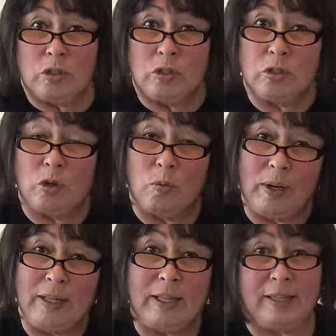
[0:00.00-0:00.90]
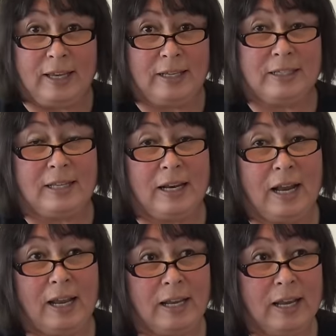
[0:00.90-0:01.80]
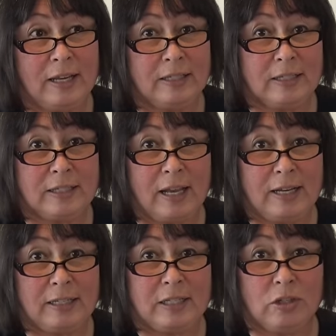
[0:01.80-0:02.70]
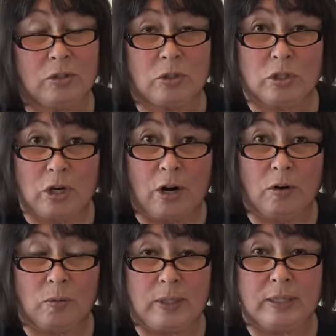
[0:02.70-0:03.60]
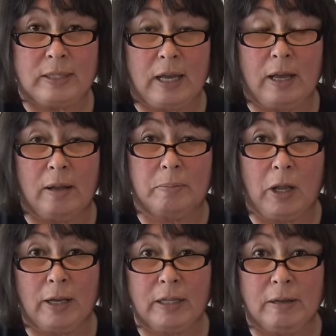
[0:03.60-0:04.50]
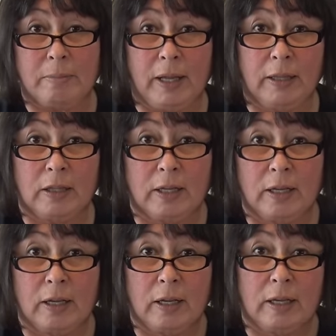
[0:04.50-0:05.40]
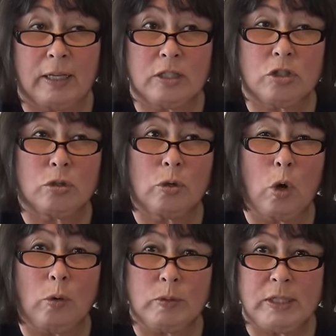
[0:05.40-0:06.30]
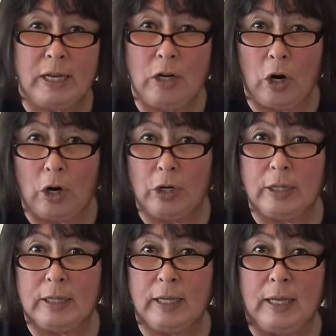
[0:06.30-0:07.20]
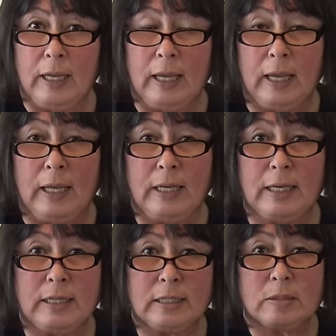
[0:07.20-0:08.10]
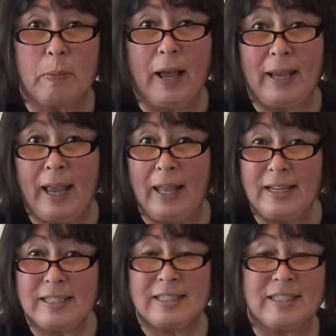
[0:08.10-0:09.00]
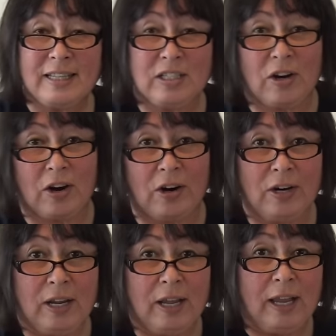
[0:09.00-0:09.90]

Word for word: So one of the things that I decided to start was a block of the month. It's through Homestead Hearth, and it is by Edyta Sitar,